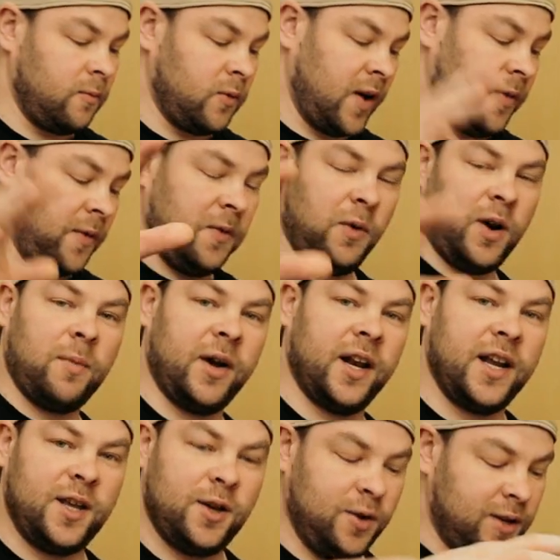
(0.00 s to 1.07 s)
everything what I'm gonna
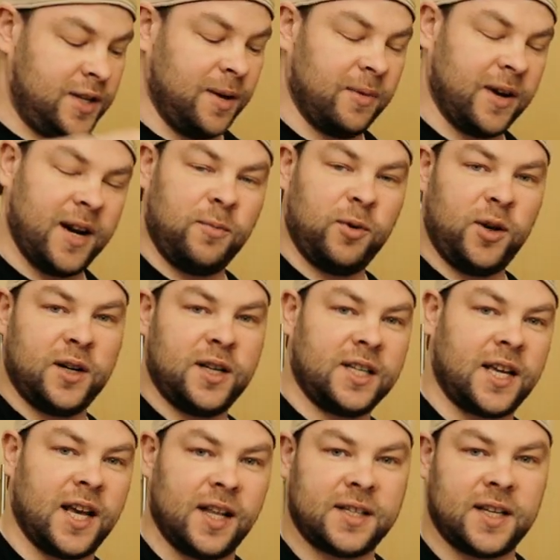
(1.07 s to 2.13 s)
use, I'm gonna put on the
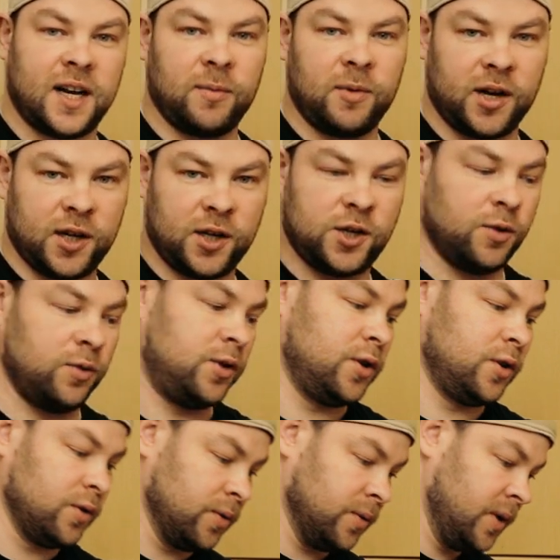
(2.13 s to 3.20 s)
scales and I'm gonna show it to
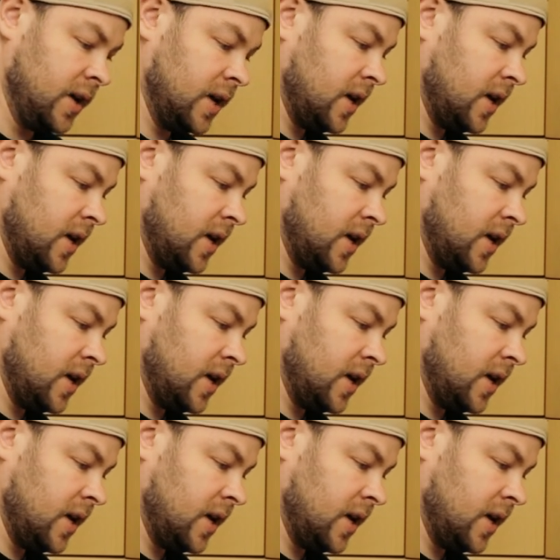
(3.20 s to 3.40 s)
you.